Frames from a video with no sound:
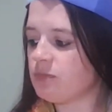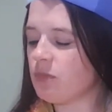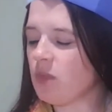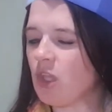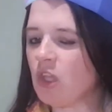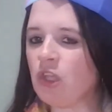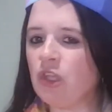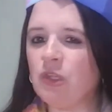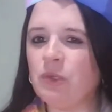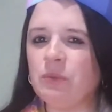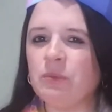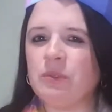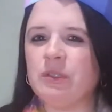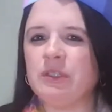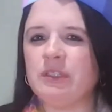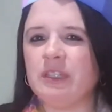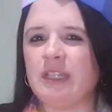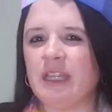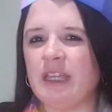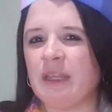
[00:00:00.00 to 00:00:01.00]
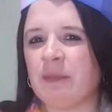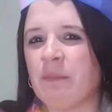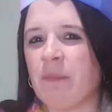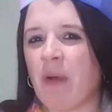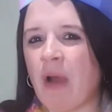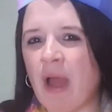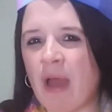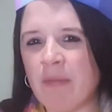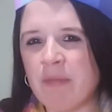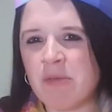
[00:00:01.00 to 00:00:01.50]
You will need
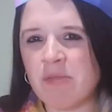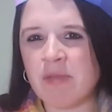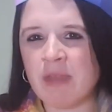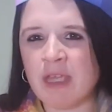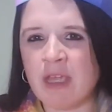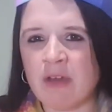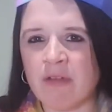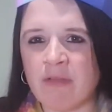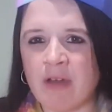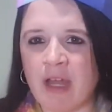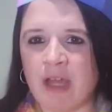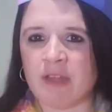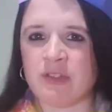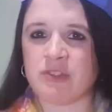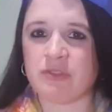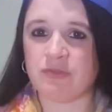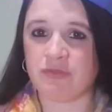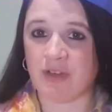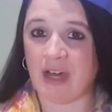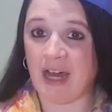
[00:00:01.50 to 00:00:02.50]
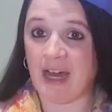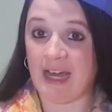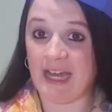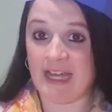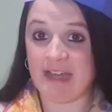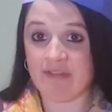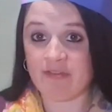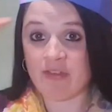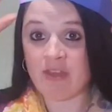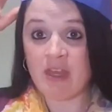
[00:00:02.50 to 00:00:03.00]
probably around
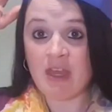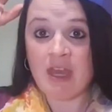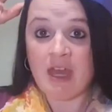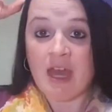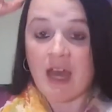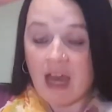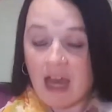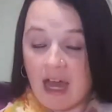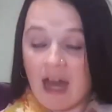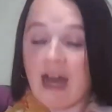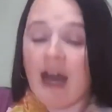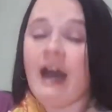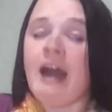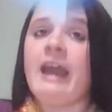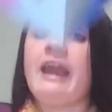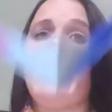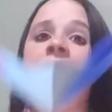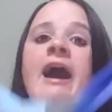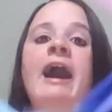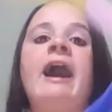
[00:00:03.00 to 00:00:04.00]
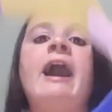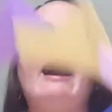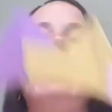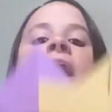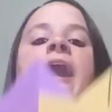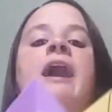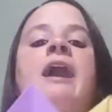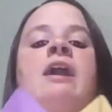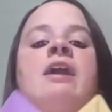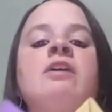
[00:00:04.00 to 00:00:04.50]
5. I
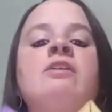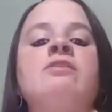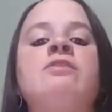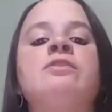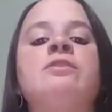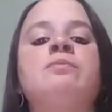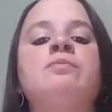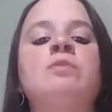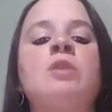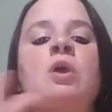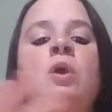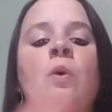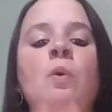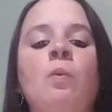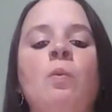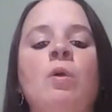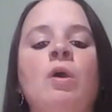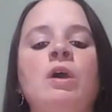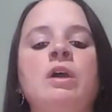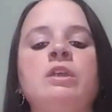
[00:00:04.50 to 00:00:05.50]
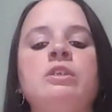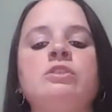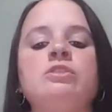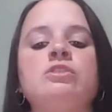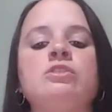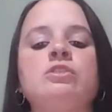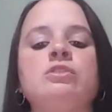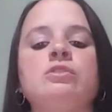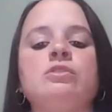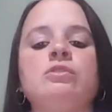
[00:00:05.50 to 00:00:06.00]
have 1,
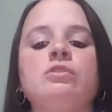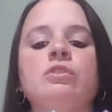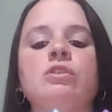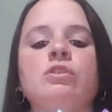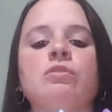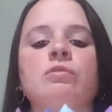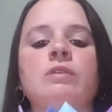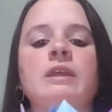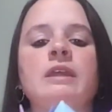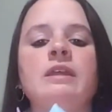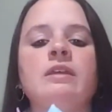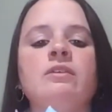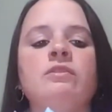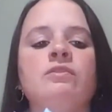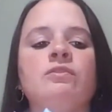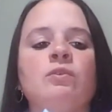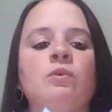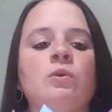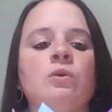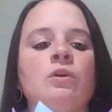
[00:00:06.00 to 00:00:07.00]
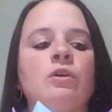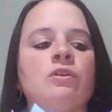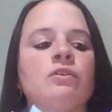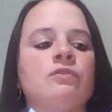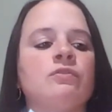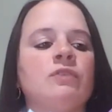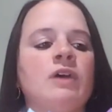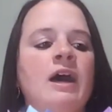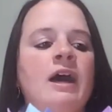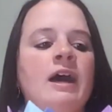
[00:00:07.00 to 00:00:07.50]
2, 3, 4,
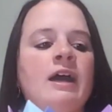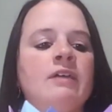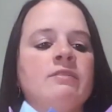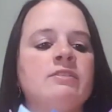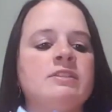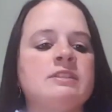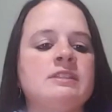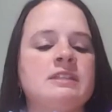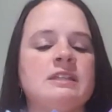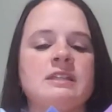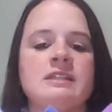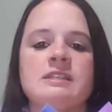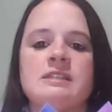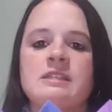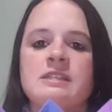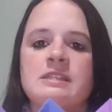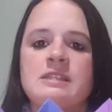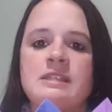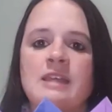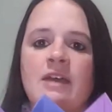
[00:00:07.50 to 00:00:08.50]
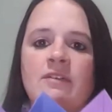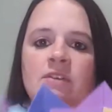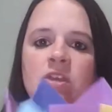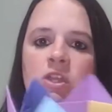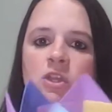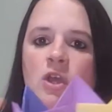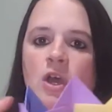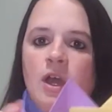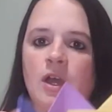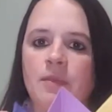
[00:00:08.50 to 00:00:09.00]
5, 6, 7
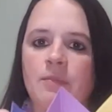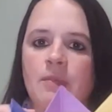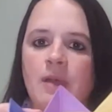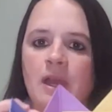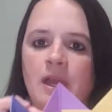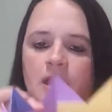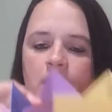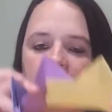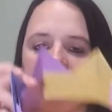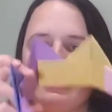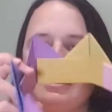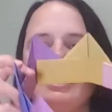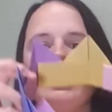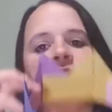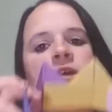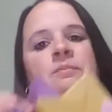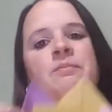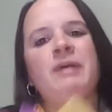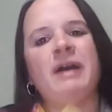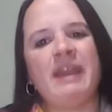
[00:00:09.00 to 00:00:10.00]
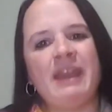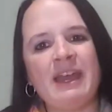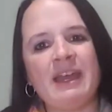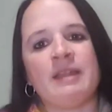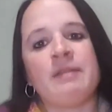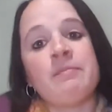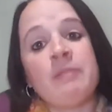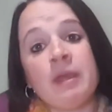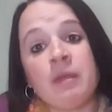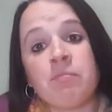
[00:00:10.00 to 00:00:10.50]
on mine. My head
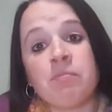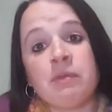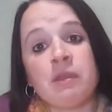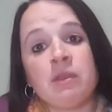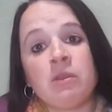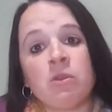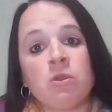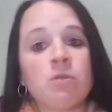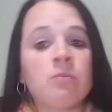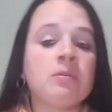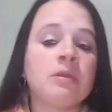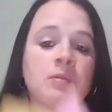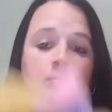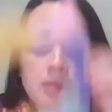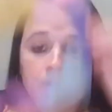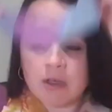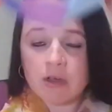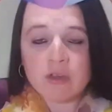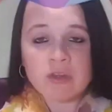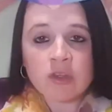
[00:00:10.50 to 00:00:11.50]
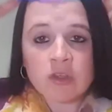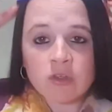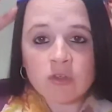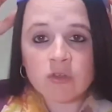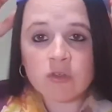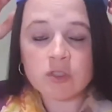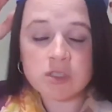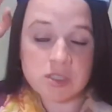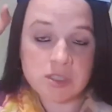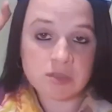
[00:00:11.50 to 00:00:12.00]
might be a little bit bigger than
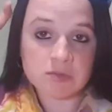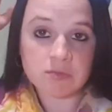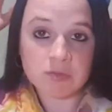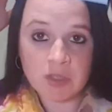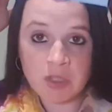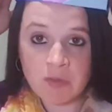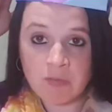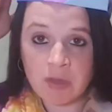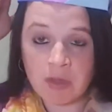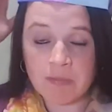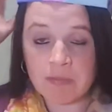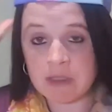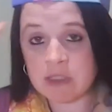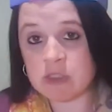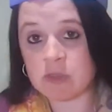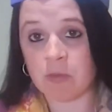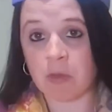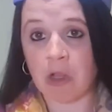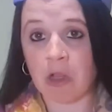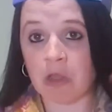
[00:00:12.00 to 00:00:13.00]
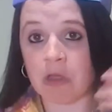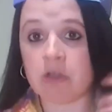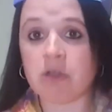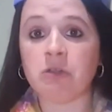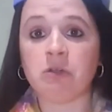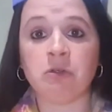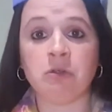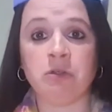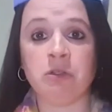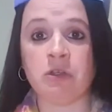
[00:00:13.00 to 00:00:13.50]
yours. It might be smaller.
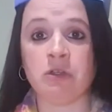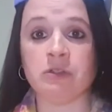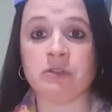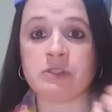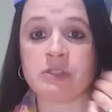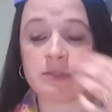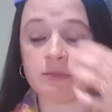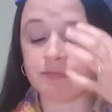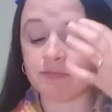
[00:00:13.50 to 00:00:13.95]
Who knows?